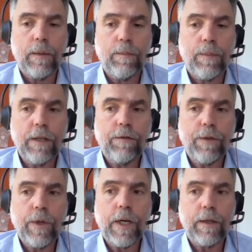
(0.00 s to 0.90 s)
But if
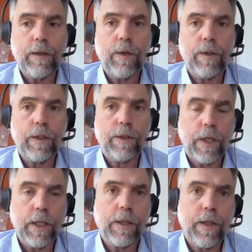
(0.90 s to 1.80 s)
you are on the
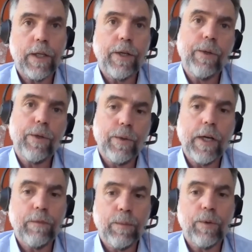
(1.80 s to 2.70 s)
drug, then you do
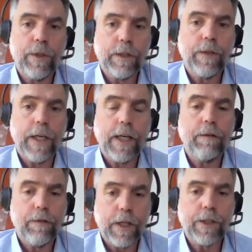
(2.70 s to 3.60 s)
have more risk of getting
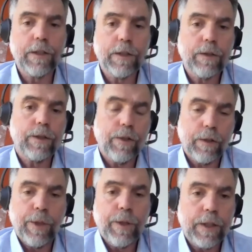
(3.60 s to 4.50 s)
infections because your
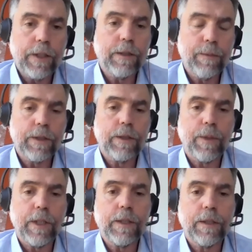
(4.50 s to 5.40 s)
immunity is a bit
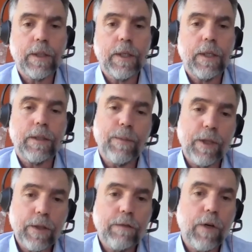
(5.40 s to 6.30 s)
suppressed. It's
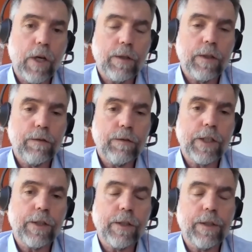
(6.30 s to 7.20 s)
mostly viral
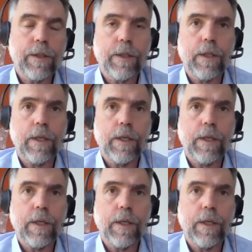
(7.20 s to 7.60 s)
infections.